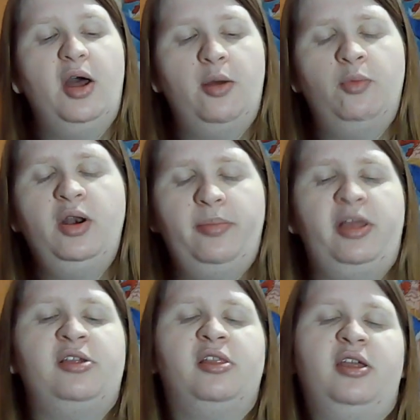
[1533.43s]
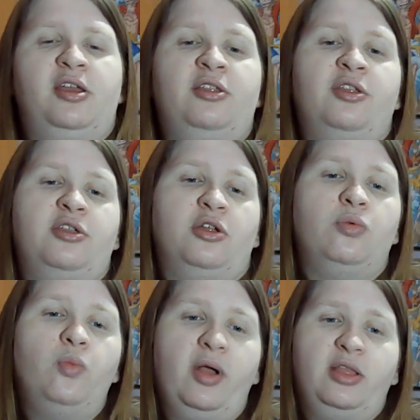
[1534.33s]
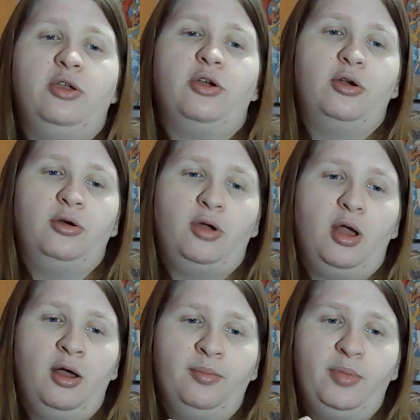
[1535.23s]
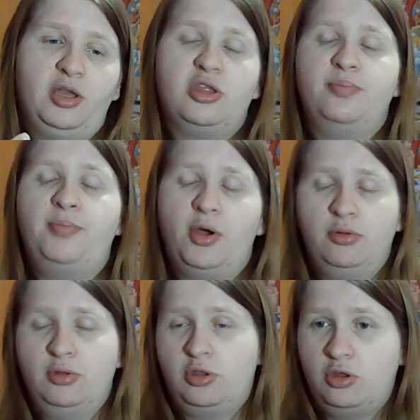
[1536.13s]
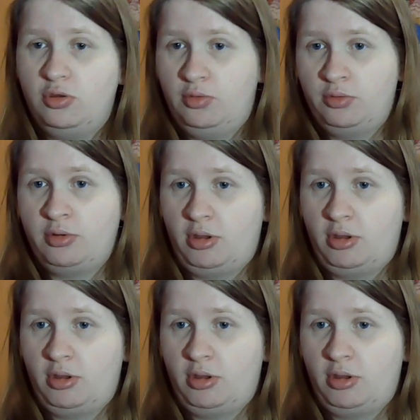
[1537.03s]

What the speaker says: What it basically is just when you're exposed to